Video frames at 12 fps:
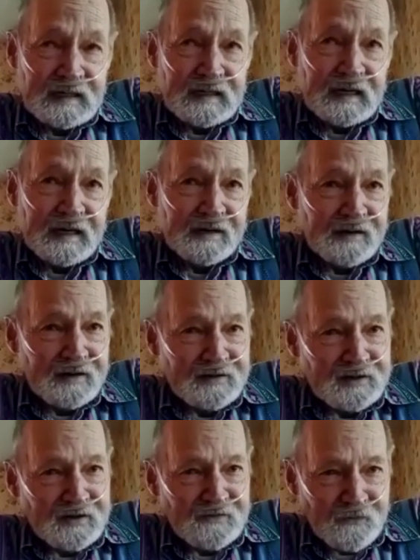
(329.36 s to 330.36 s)

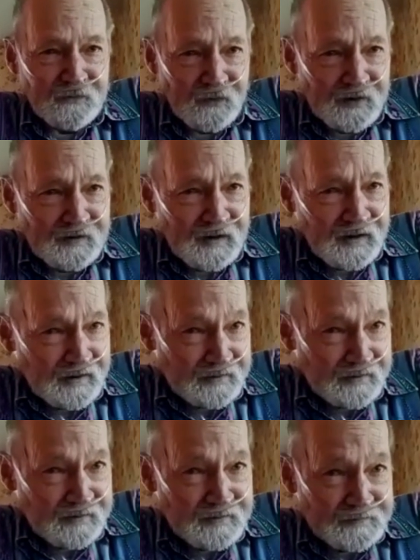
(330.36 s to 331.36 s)

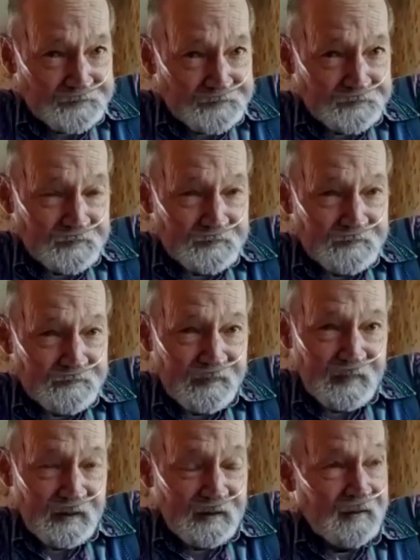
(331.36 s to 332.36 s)
1949,
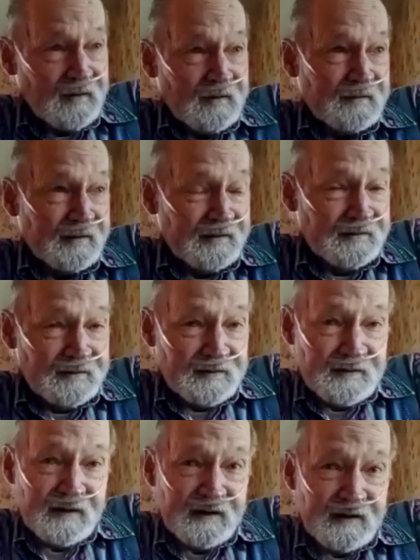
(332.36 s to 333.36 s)
they
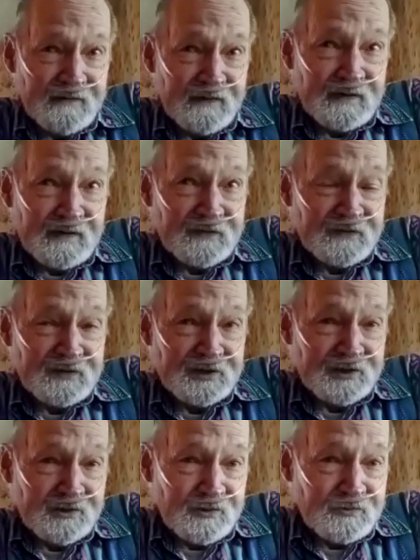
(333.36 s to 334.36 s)
didn't have enough
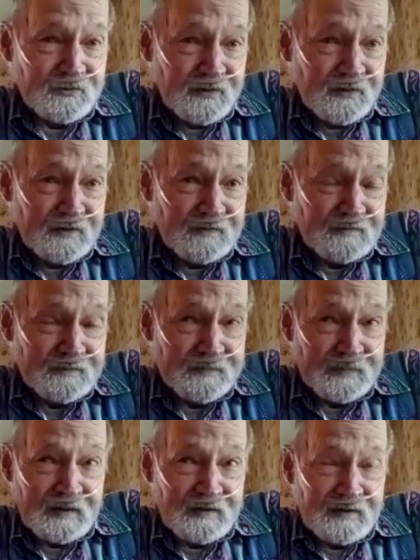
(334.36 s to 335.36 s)
children
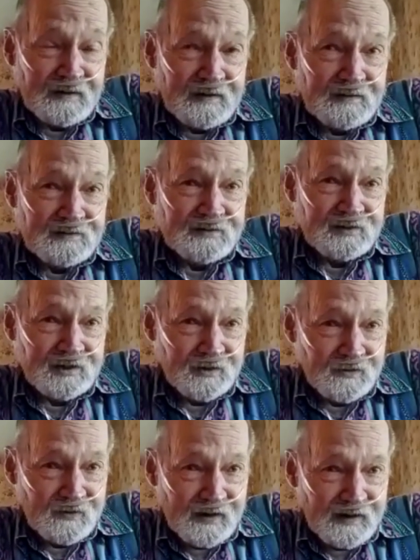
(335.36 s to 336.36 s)

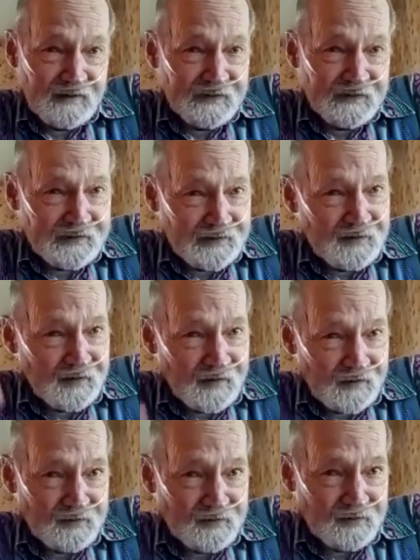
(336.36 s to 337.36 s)
to have a kindergarten
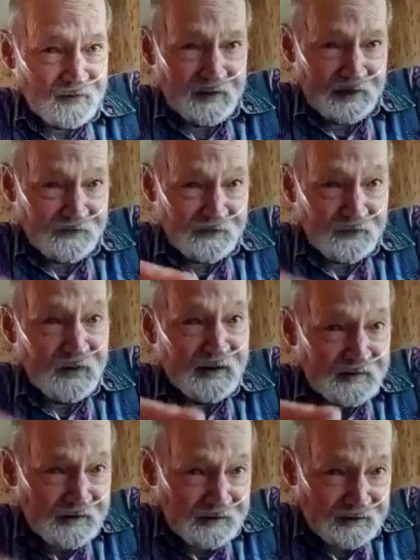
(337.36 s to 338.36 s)
class of the right
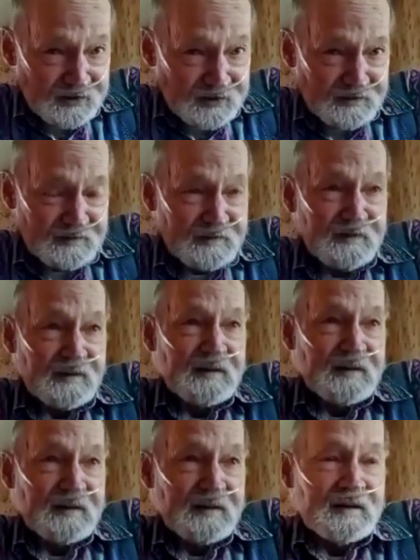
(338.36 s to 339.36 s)
age. And